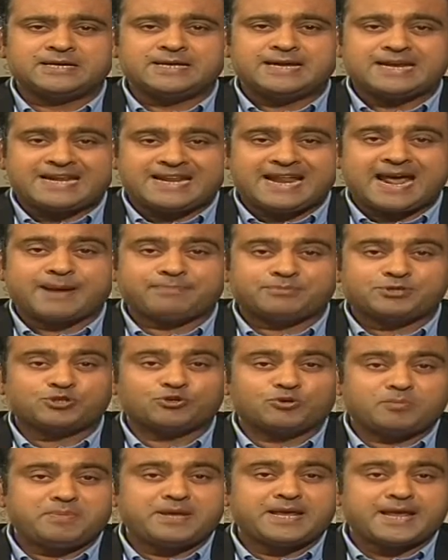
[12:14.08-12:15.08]
NAB
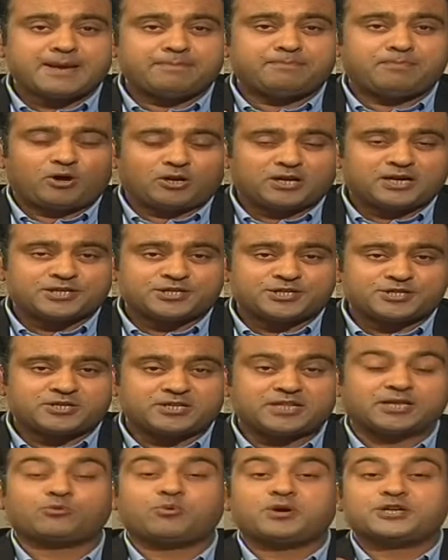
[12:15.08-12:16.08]
should be
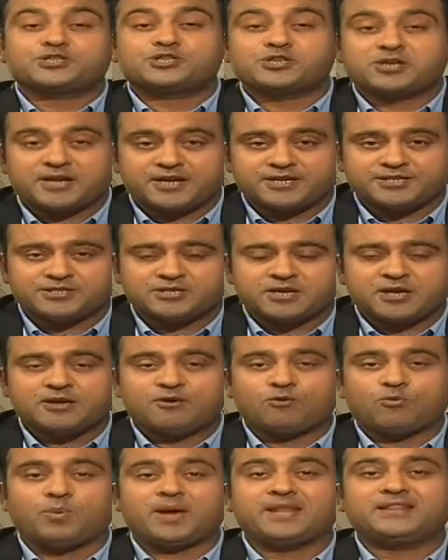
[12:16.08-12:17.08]
abolished. The question is,
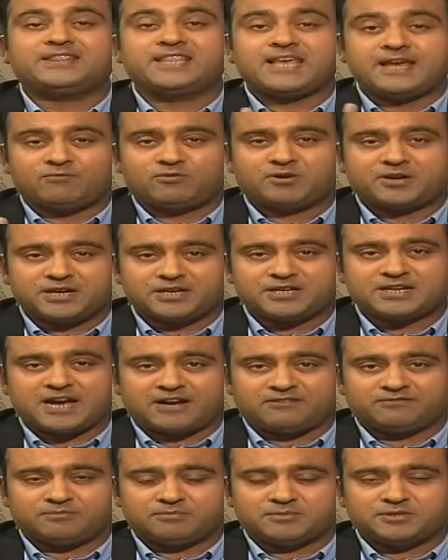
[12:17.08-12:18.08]
when they were in
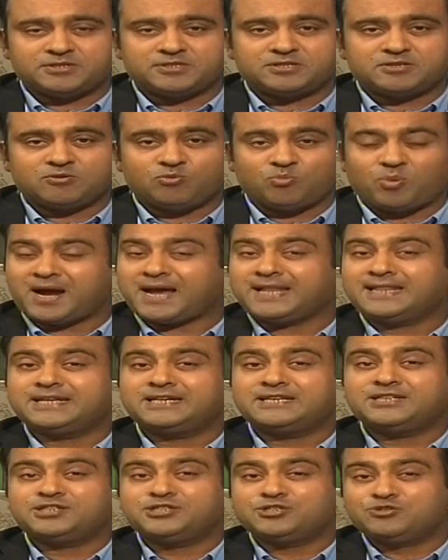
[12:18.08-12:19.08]
government, why they
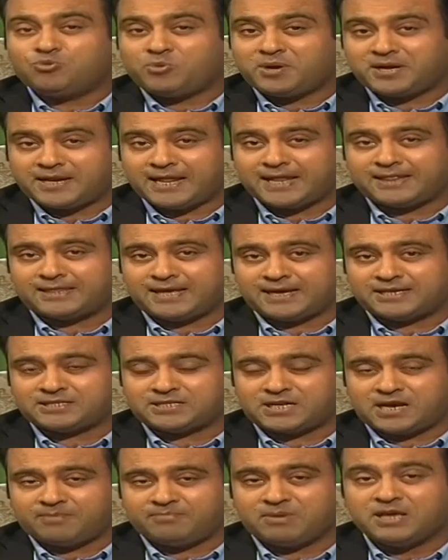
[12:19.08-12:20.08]
didn't do it at that
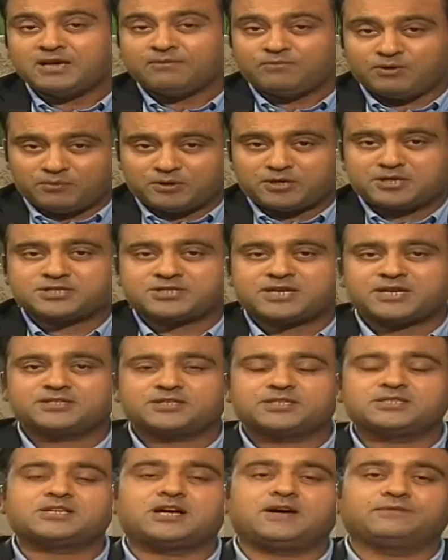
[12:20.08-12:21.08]
time? We will discuss
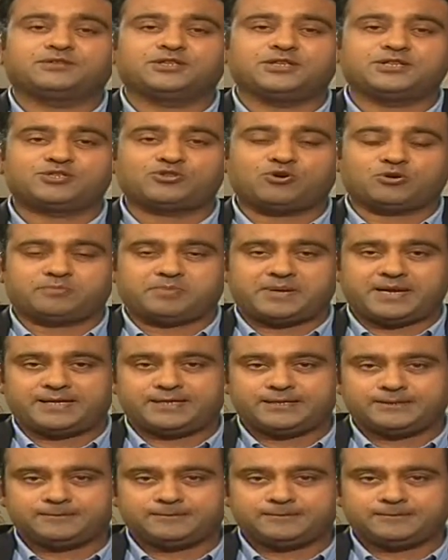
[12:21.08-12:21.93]
this after this short break.